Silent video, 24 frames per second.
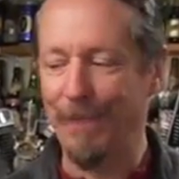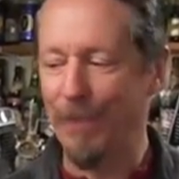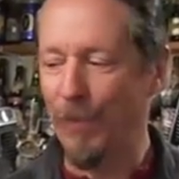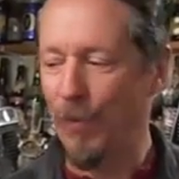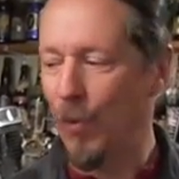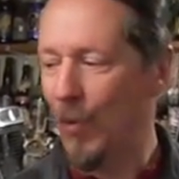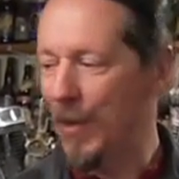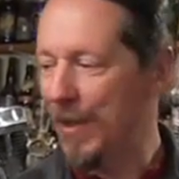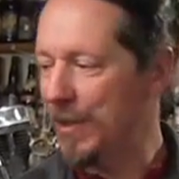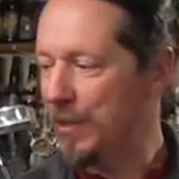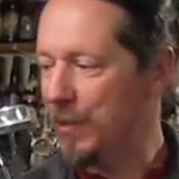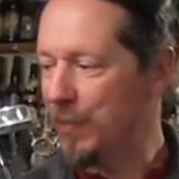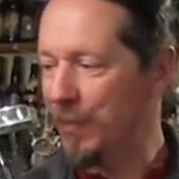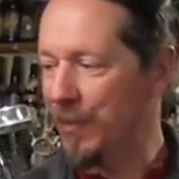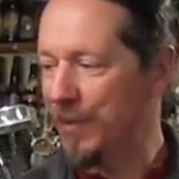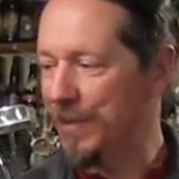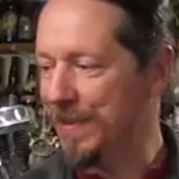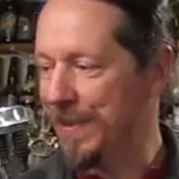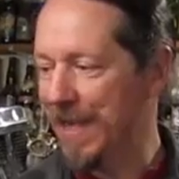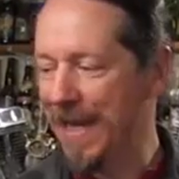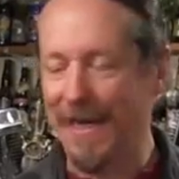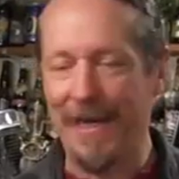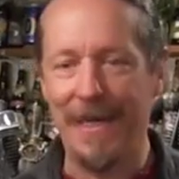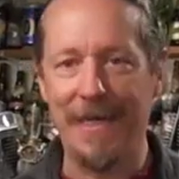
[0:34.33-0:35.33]
what is
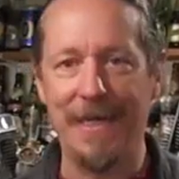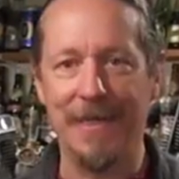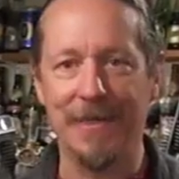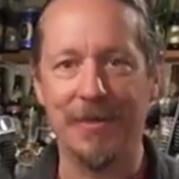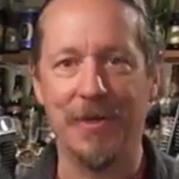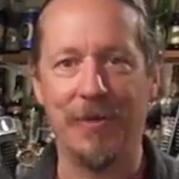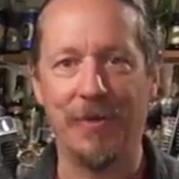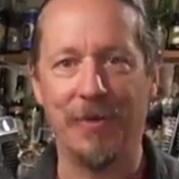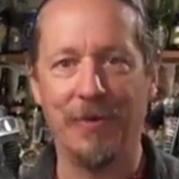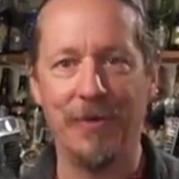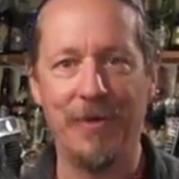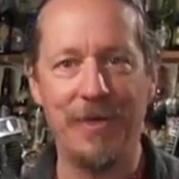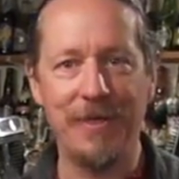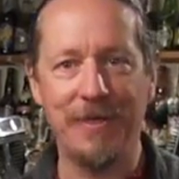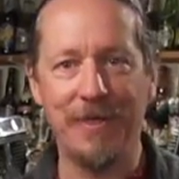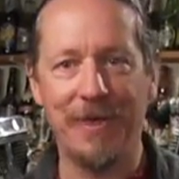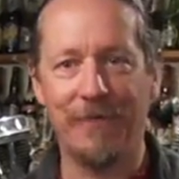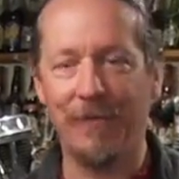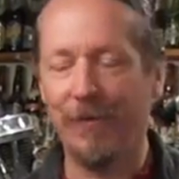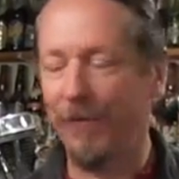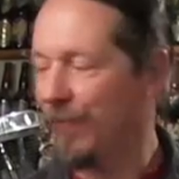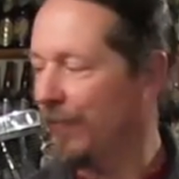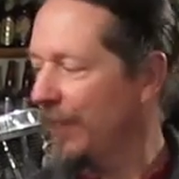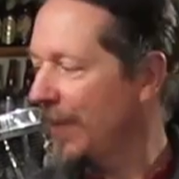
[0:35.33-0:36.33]
presented as a
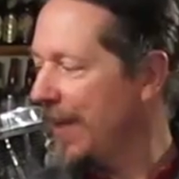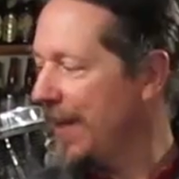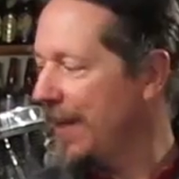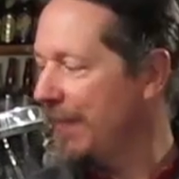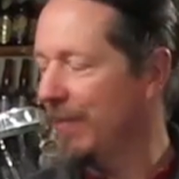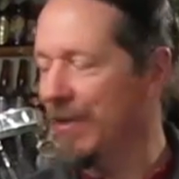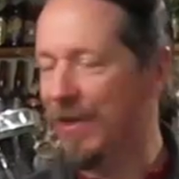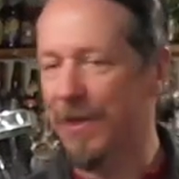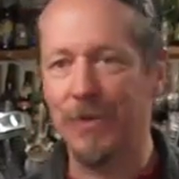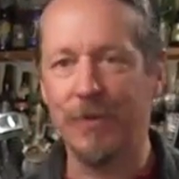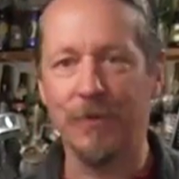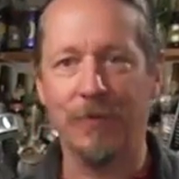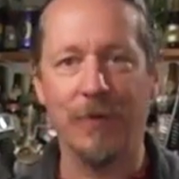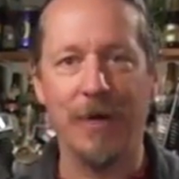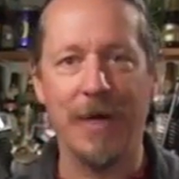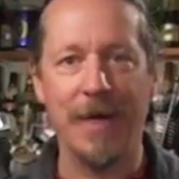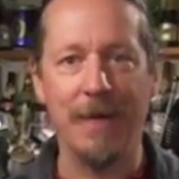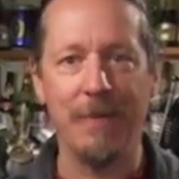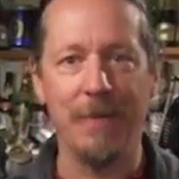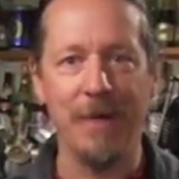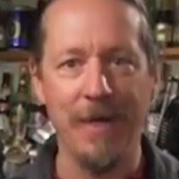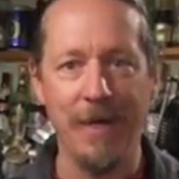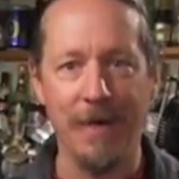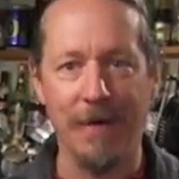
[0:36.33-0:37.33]
37 frame and this
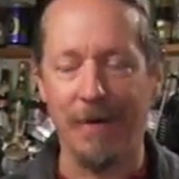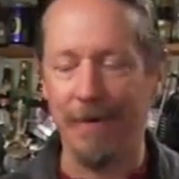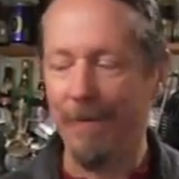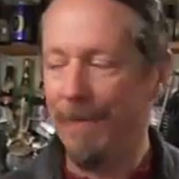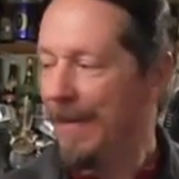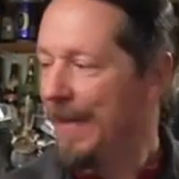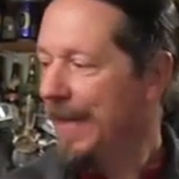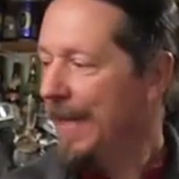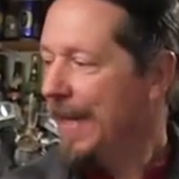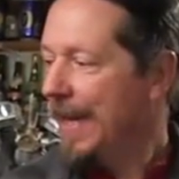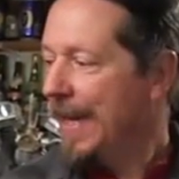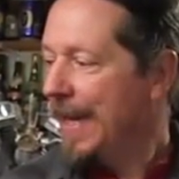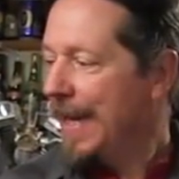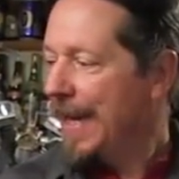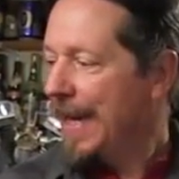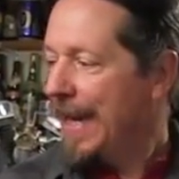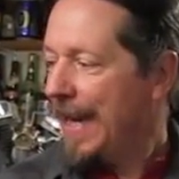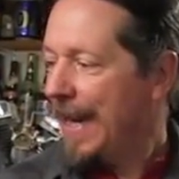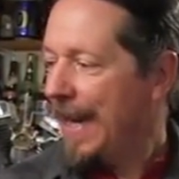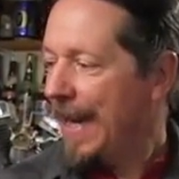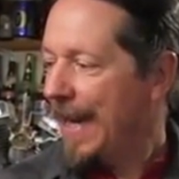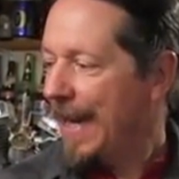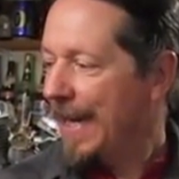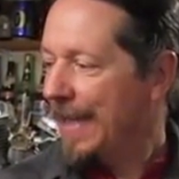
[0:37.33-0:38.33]
frame here.
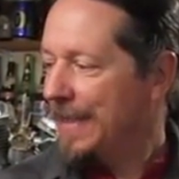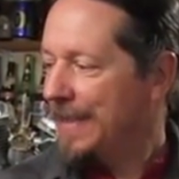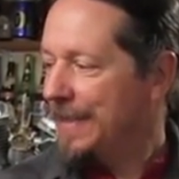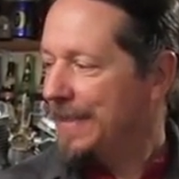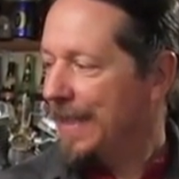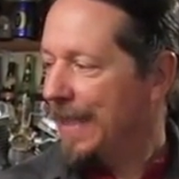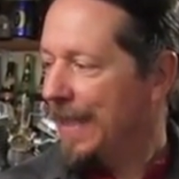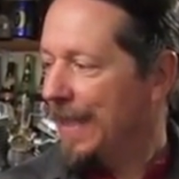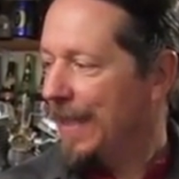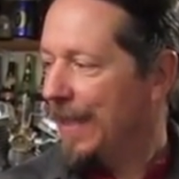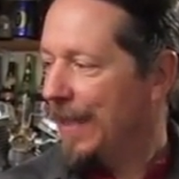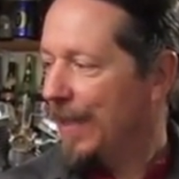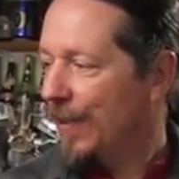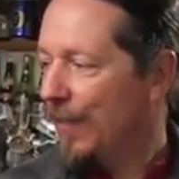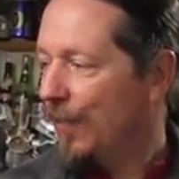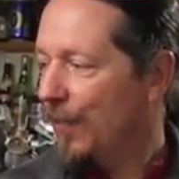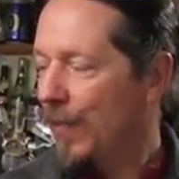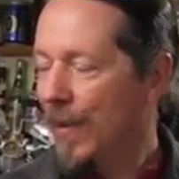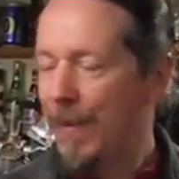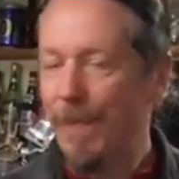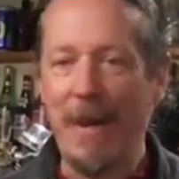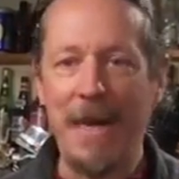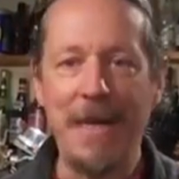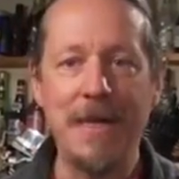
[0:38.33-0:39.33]
And
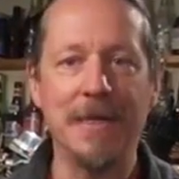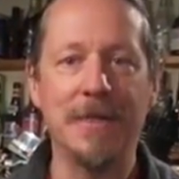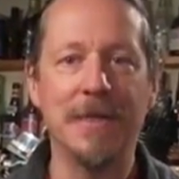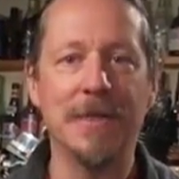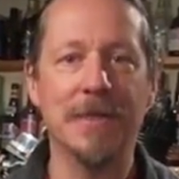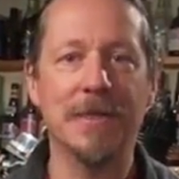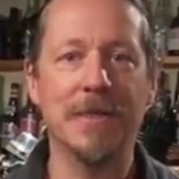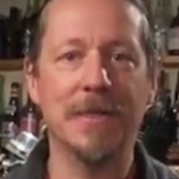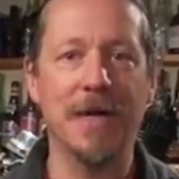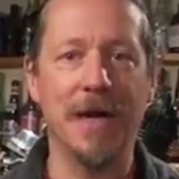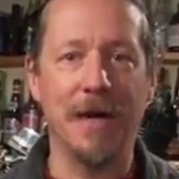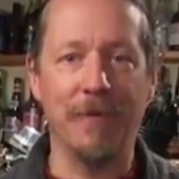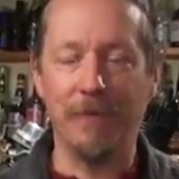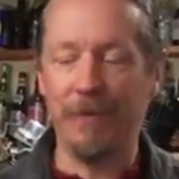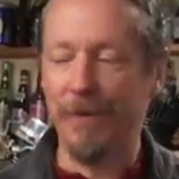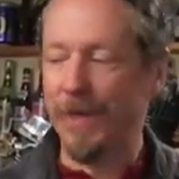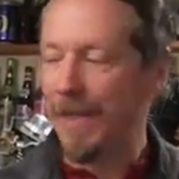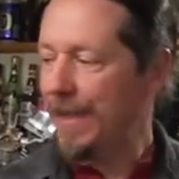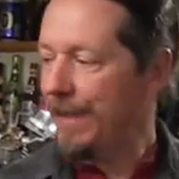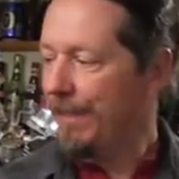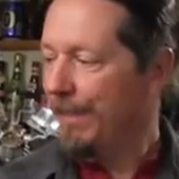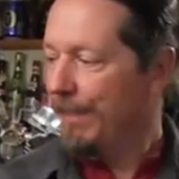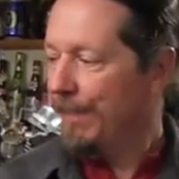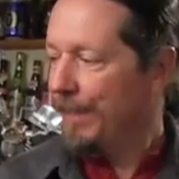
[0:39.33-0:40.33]
we made a
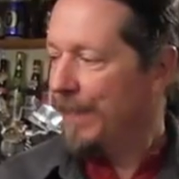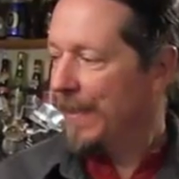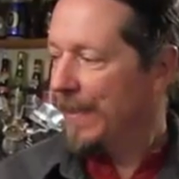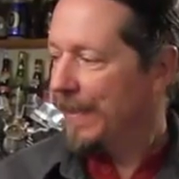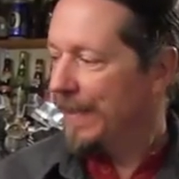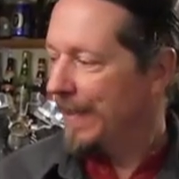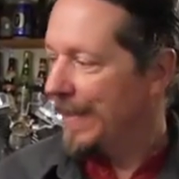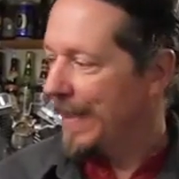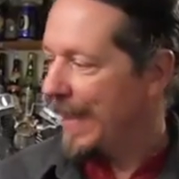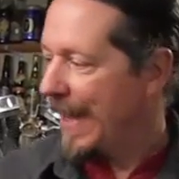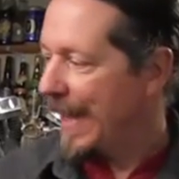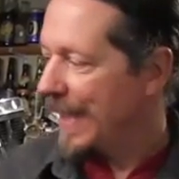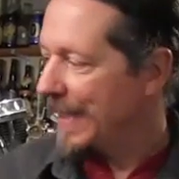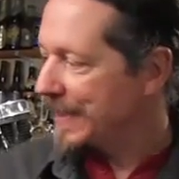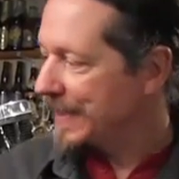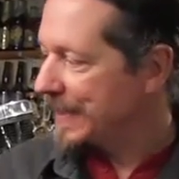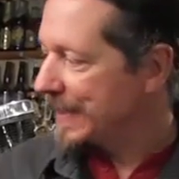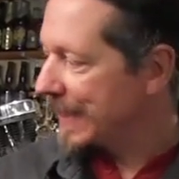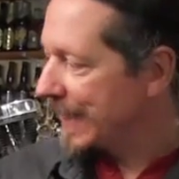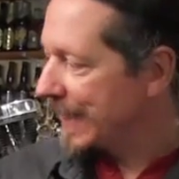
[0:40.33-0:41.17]
discovery that